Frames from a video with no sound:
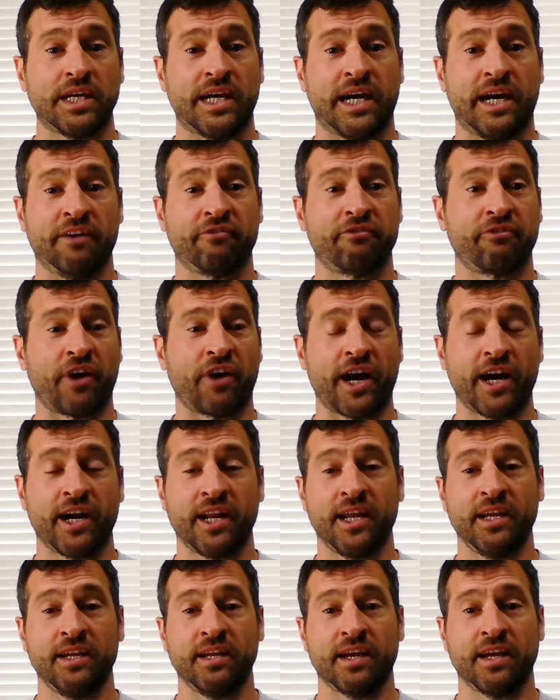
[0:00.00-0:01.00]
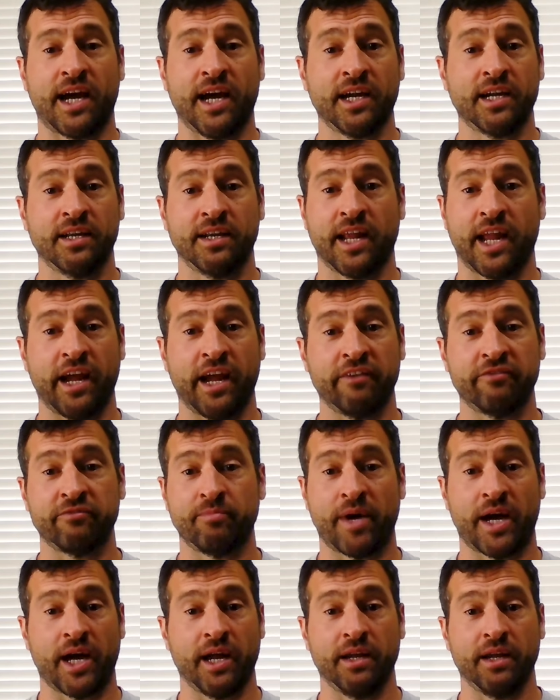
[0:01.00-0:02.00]
on Friday I can have
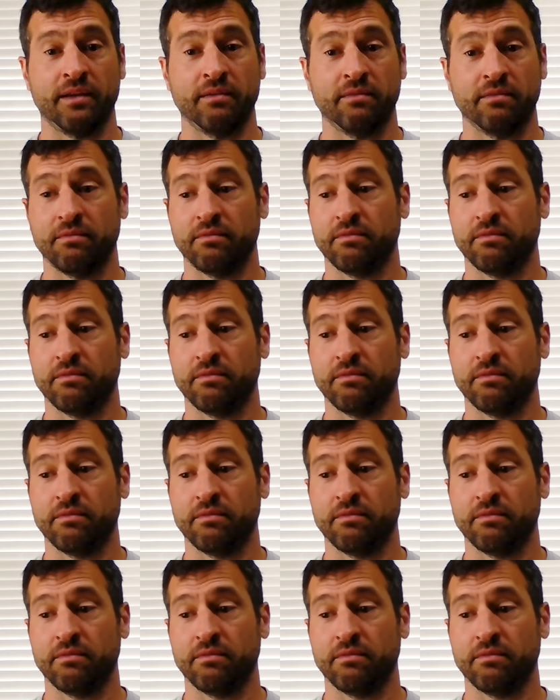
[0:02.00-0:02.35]
my